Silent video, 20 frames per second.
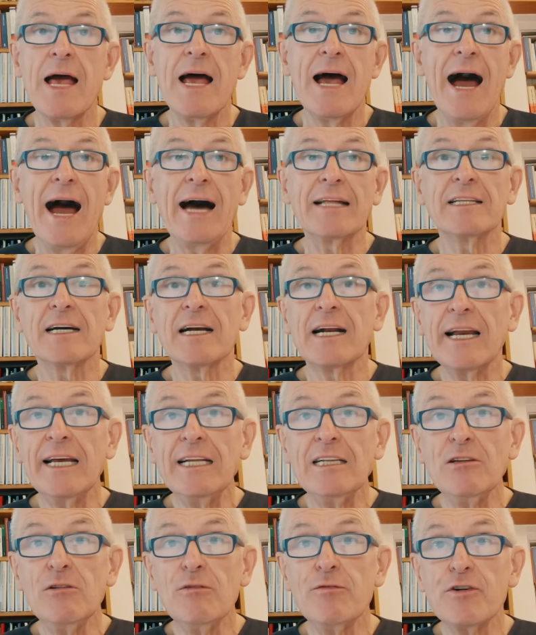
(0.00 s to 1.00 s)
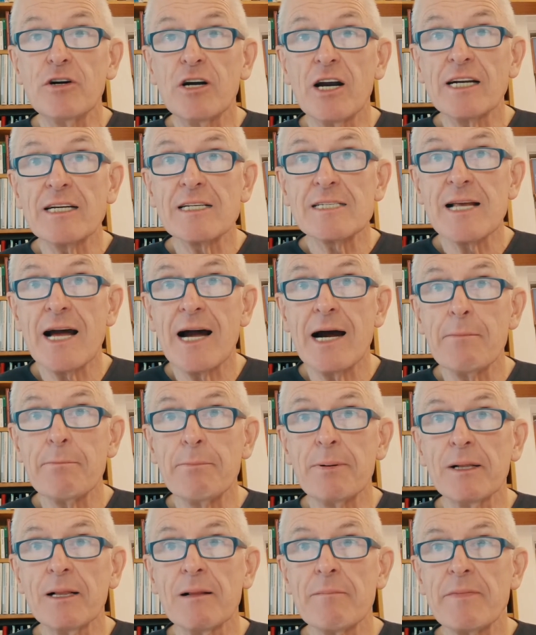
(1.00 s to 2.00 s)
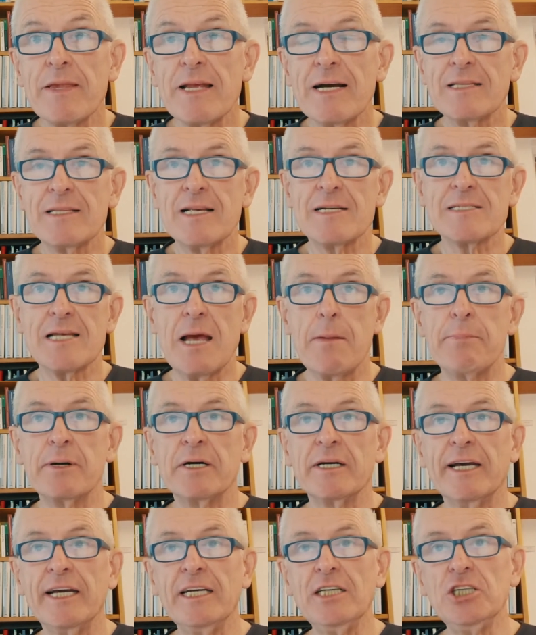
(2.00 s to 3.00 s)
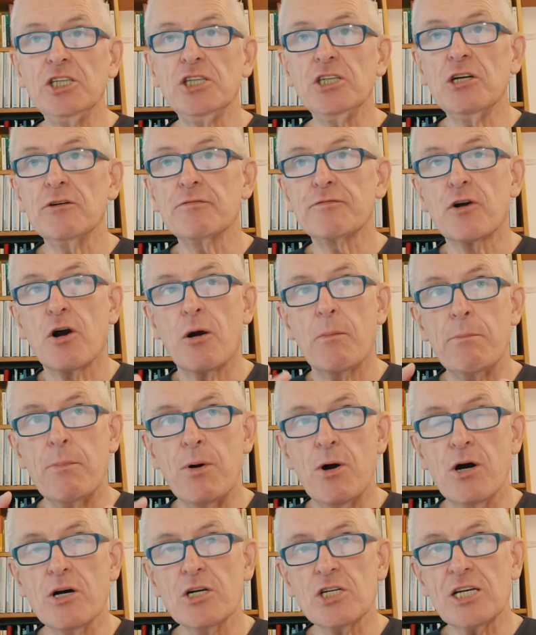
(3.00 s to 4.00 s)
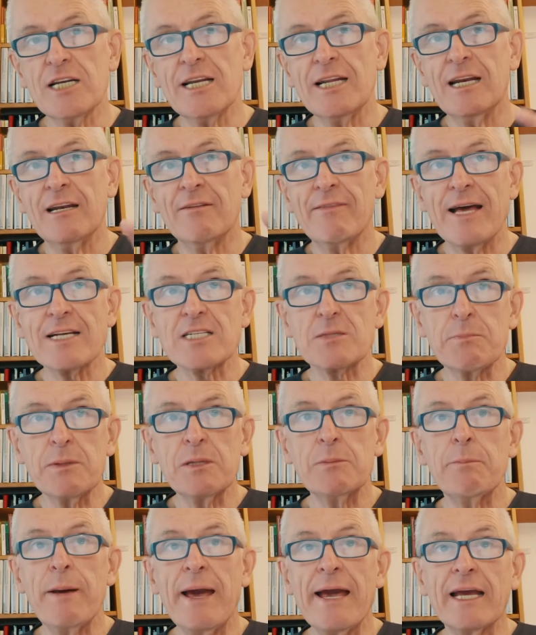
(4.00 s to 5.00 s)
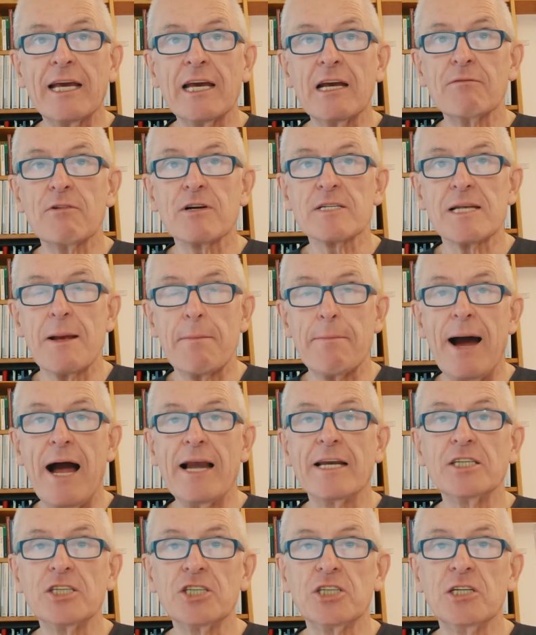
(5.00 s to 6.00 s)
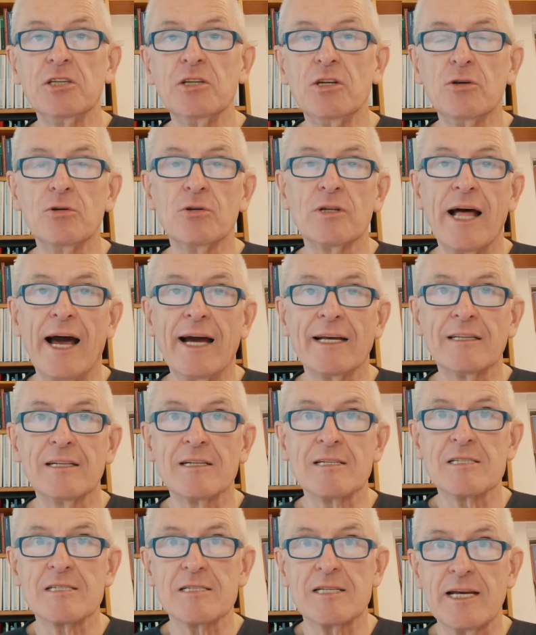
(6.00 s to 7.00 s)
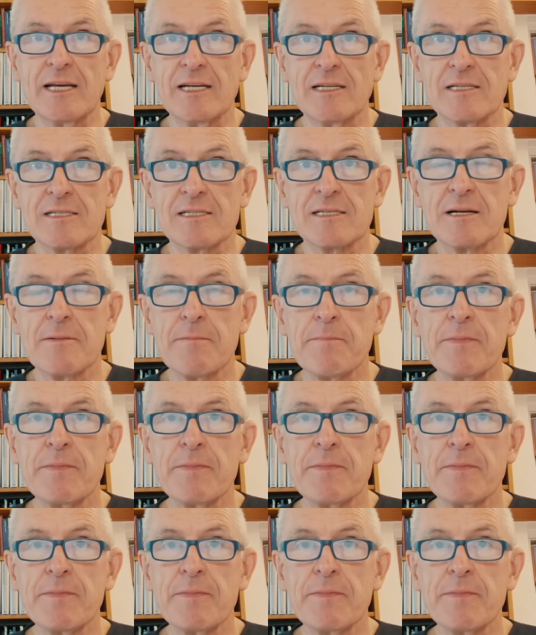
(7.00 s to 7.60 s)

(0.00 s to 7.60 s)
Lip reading: Under Clinton, for example, the separation of commercial and investment banking was abolished in the United States.